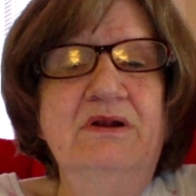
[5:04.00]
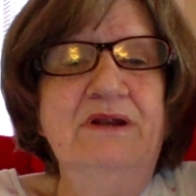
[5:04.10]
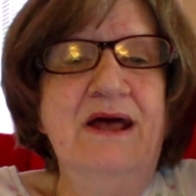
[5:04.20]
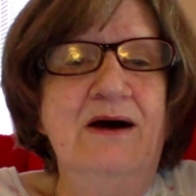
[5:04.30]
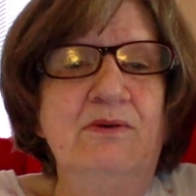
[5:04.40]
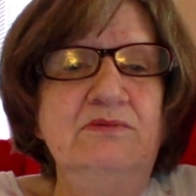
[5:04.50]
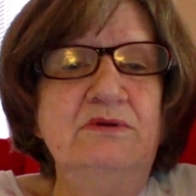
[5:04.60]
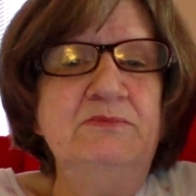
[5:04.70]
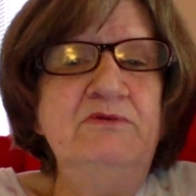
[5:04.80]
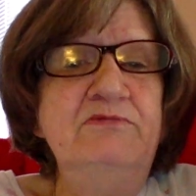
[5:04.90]
Now,
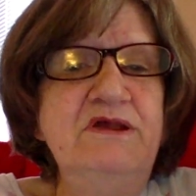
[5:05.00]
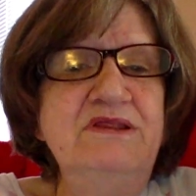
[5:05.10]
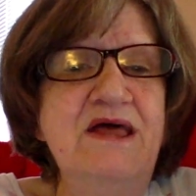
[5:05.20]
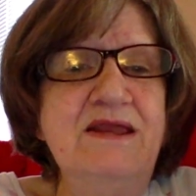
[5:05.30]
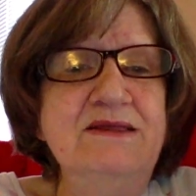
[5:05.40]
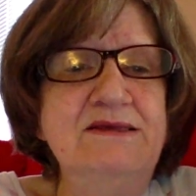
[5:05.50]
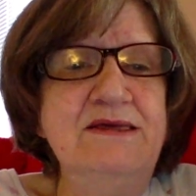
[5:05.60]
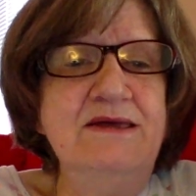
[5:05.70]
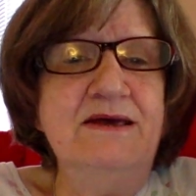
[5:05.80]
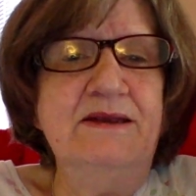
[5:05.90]
let me read that
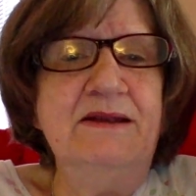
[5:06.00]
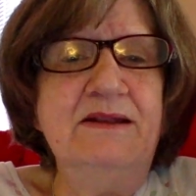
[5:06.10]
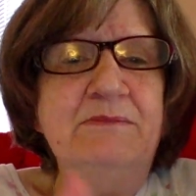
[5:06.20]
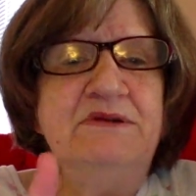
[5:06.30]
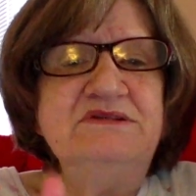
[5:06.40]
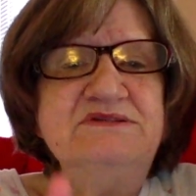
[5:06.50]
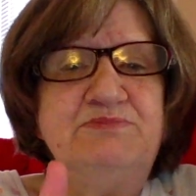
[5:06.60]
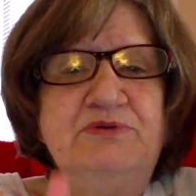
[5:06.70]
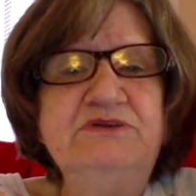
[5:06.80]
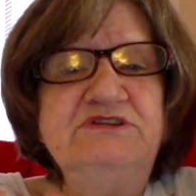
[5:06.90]
again. Let me
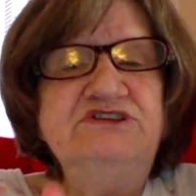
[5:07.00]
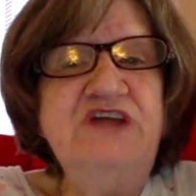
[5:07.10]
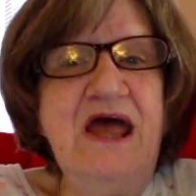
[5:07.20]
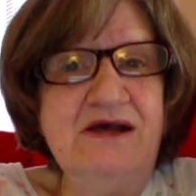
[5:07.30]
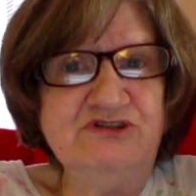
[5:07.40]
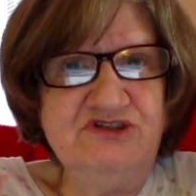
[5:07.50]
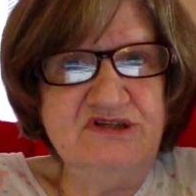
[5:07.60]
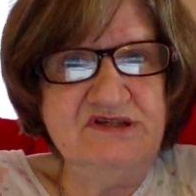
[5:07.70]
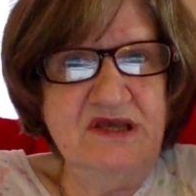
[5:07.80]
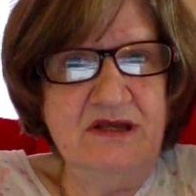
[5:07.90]
put the
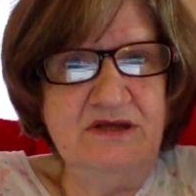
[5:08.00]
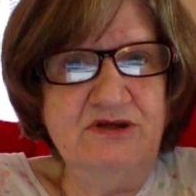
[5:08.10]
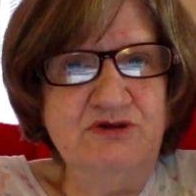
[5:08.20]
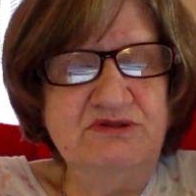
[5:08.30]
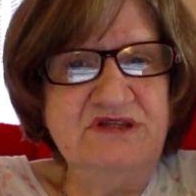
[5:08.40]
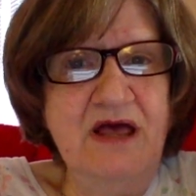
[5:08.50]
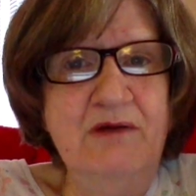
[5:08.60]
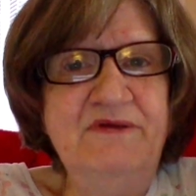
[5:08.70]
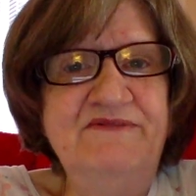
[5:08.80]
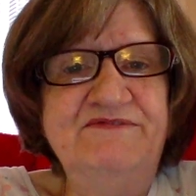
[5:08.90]
dashes in, and you tell
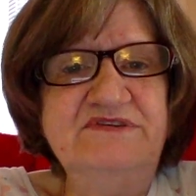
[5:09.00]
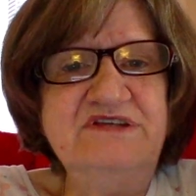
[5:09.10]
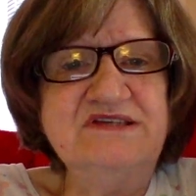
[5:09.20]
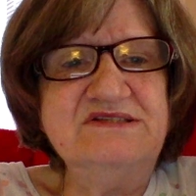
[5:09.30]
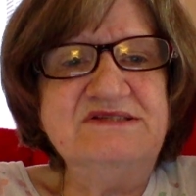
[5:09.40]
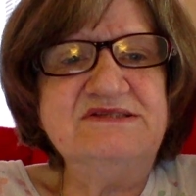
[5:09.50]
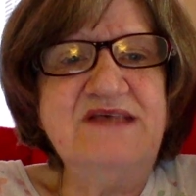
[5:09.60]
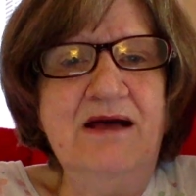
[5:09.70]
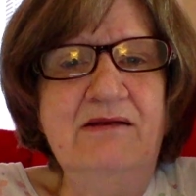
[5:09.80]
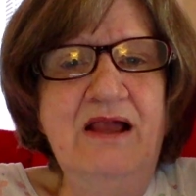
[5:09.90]
me if it doesn't
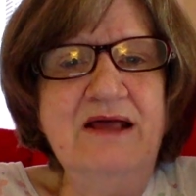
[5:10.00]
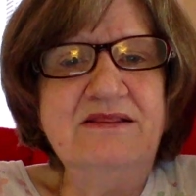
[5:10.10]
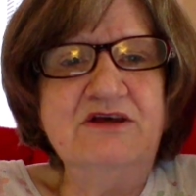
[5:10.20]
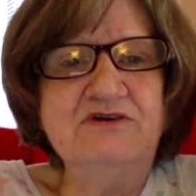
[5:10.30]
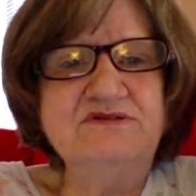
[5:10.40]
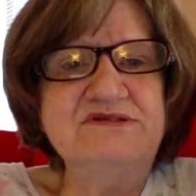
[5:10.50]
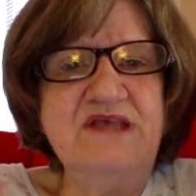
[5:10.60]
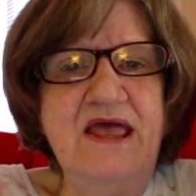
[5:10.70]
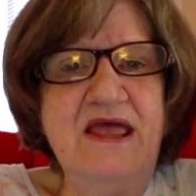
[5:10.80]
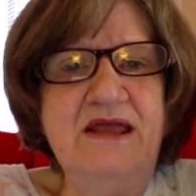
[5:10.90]
sound like they're
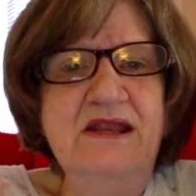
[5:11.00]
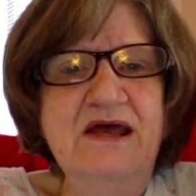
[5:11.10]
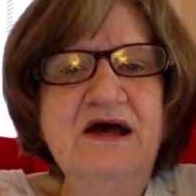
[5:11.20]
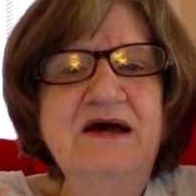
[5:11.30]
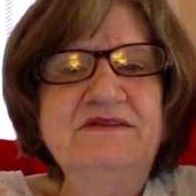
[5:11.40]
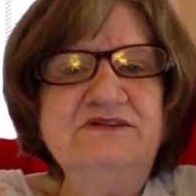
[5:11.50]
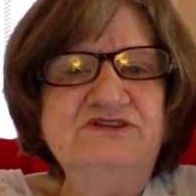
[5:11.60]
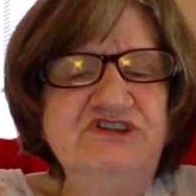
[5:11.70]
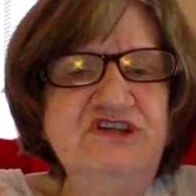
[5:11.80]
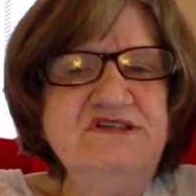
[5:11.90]
saying that
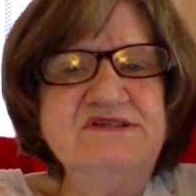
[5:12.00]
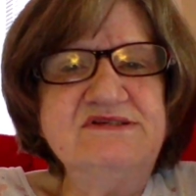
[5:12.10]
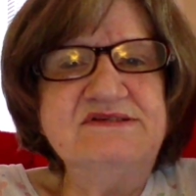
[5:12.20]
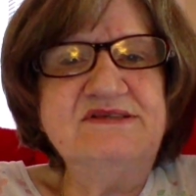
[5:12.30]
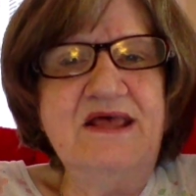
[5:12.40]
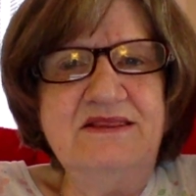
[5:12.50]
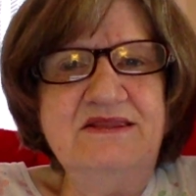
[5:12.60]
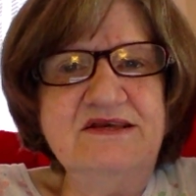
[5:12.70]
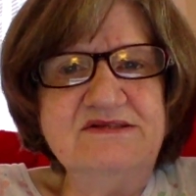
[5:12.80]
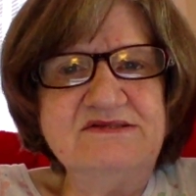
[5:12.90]
Jesus said
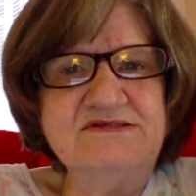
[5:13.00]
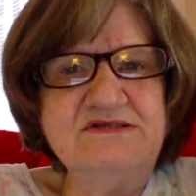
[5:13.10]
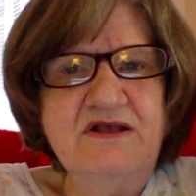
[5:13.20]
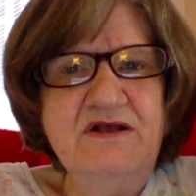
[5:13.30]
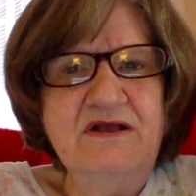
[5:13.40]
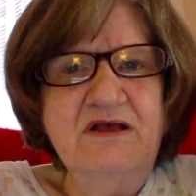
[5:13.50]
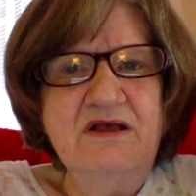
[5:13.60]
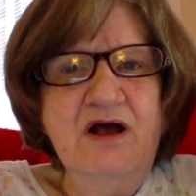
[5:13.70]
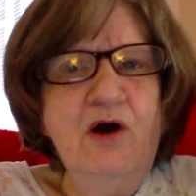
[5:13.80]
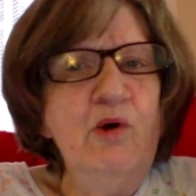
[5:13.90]
this.
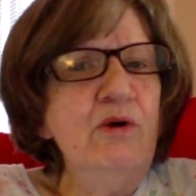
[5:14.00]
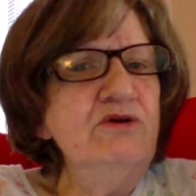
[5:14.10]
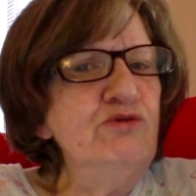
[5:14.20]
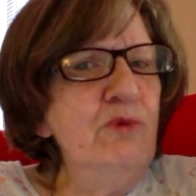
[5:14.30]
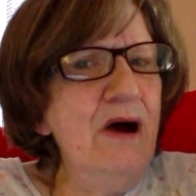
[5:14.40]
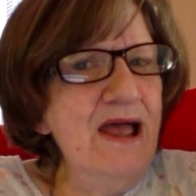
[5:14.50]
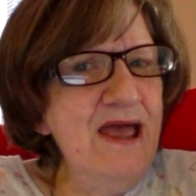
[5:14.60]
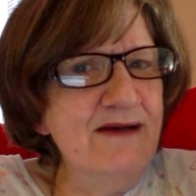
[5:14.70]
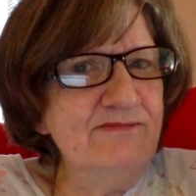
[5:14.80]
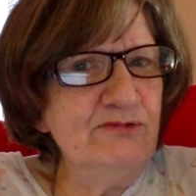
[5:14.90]
Or do I
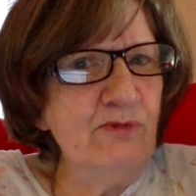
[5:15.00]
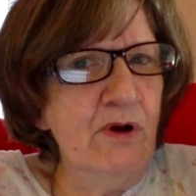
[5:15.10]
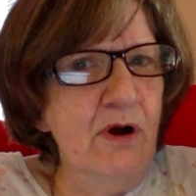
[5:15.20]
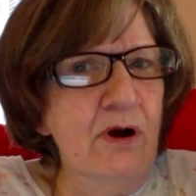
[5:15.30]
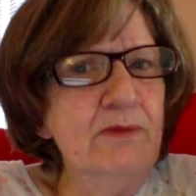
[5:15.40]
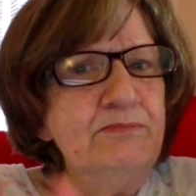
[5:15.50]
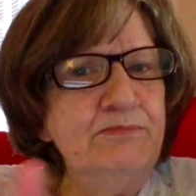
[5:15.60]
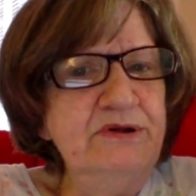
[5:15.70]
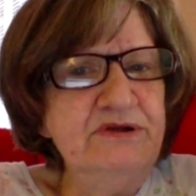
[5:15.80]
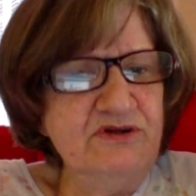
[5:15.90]
have it wrong?
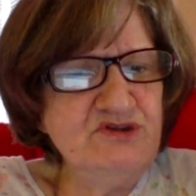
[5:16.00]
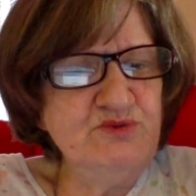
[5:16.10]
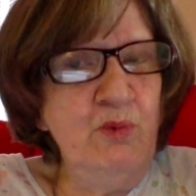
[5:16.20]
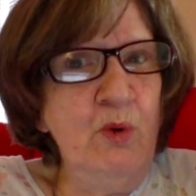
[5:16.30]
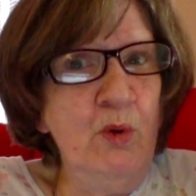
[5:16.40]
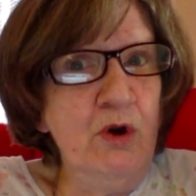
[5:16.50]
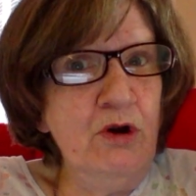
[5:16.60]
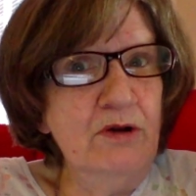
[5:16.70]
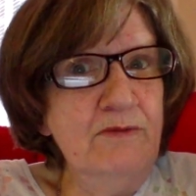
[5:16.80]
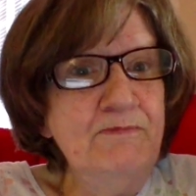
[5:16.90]
But there's more.